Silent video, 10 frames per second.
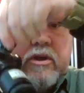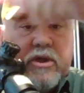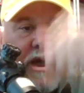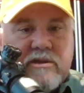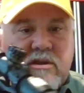
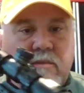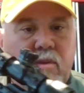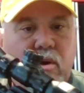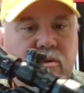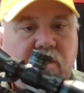adjust the
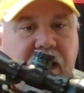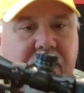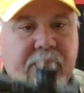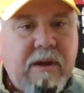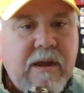bullet
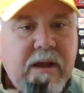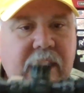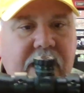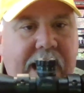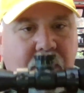drop
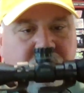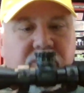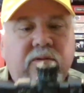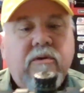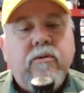out
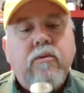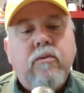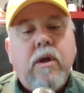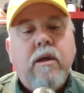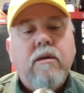
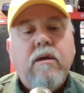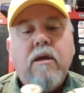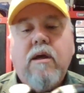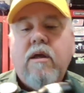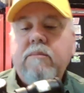to,
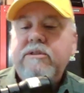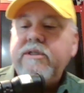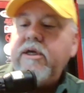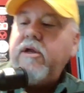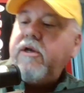let me
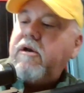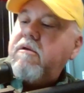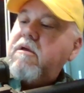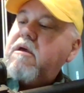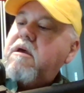see on here,
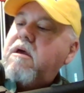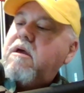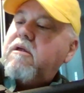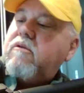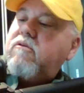
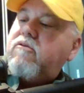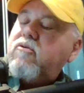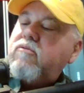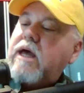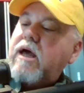
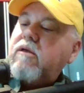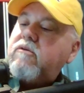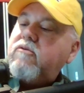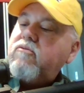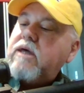
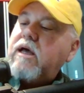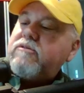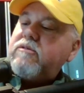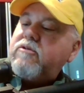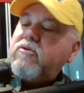
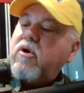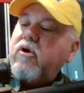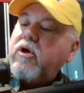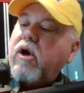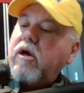
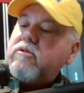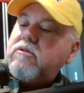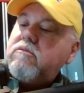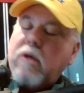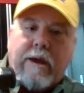2,200 yards.